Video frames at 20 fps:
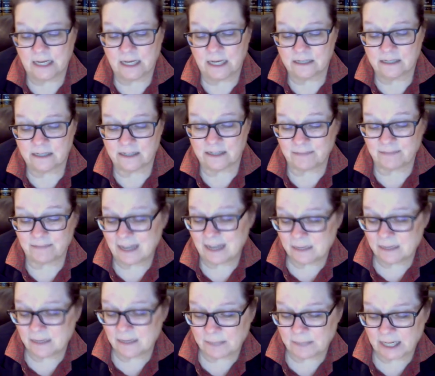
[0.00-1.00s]
Some
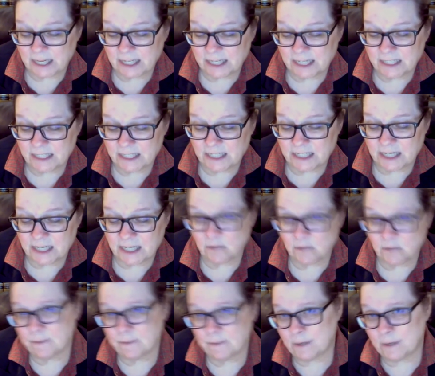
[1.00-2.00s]
timelines you want
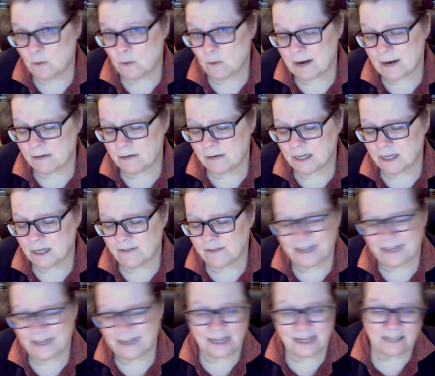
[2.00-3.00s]
to be aware of.
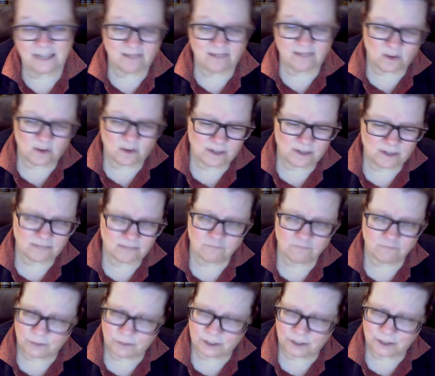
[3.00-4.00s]
Again, always
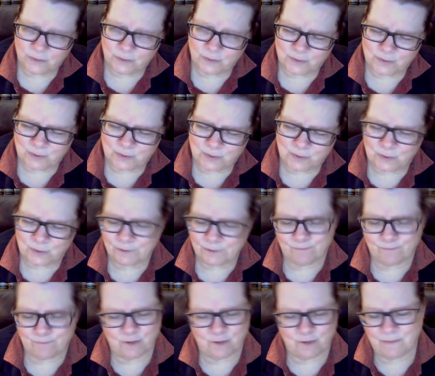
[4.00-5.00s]
look at the rules.
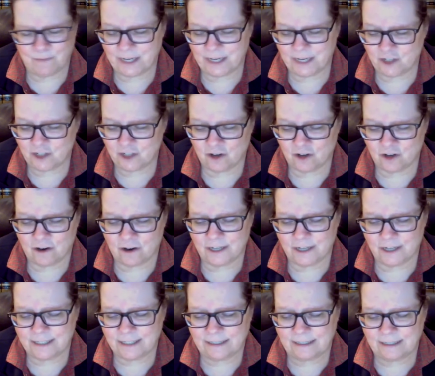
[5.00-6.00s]
Make a
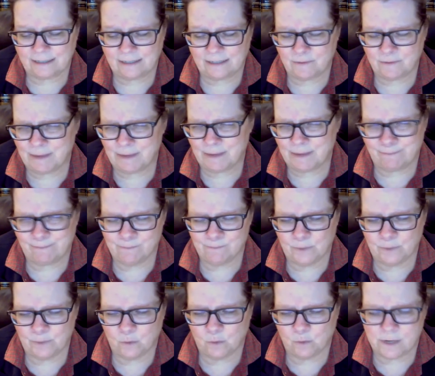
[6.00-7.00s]
chart. We may
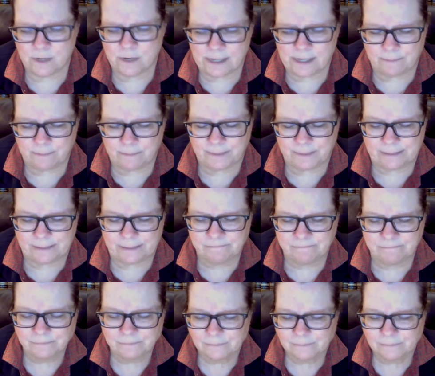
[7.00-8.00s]
put one up
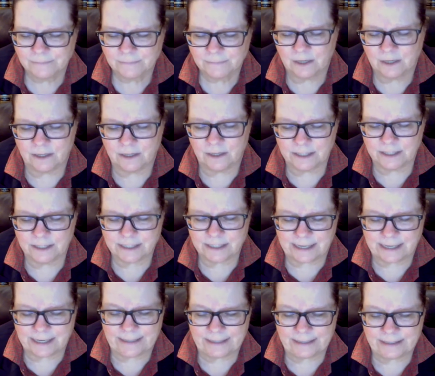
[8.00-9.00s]
on the
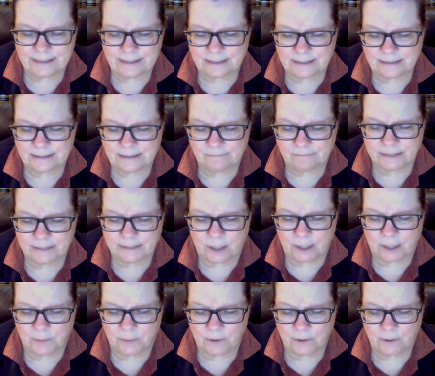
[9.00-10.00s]
site to
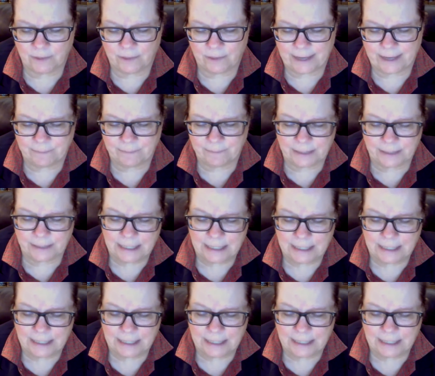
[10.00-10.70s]
help you on that. But